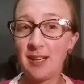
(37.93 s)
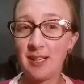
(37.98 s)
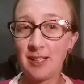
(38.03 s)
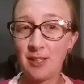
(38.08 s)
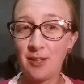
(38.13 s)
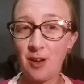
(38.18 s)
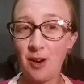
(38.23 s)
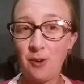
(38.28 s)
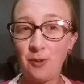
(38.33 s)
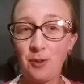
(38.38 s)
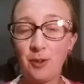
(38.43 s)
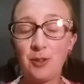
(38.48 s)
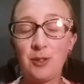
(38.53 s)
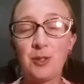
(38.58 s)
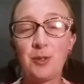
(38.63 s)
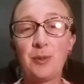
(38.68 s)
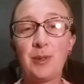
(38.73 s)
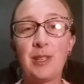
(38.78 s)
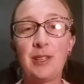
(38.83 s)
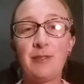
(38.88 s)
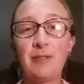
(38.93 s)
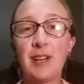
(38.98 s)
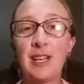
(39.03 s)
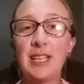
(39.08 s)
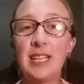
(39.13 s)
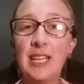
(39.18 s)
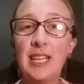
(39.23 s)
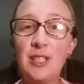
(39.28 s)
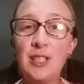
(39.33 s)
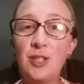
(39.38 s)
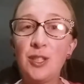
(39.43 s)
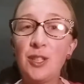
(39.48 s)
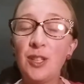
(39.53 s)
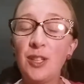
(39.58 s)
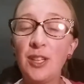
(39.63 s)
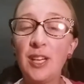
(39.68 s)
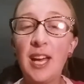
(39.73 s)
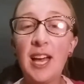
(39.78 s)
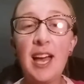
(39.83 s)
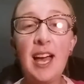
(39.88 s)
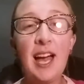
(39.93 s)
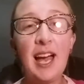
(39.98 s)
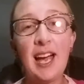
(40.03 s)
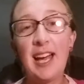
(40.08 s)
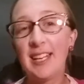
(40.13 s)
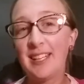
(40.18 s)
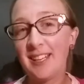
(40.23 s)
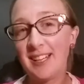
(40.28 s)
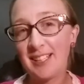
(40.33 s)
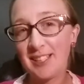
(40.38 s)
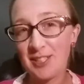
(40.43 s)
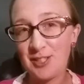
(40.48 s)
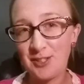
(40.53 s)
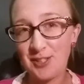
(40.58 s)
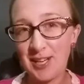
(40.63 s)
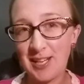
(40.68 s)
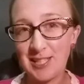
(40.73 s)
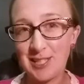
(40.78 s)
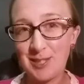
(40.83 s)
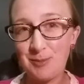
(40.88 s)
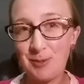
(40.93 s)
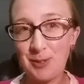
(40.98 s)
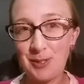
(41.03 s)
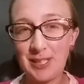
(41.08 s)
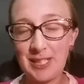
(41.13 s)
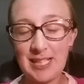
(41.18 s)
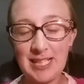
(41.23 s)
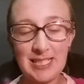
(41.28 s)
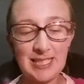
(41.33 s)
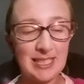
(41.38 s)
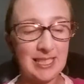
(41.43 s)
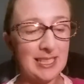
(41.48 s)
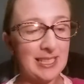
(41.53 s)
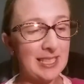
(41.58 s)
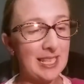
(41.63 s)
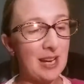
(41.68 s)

I can hold on to it if I need to and I can transport it easy.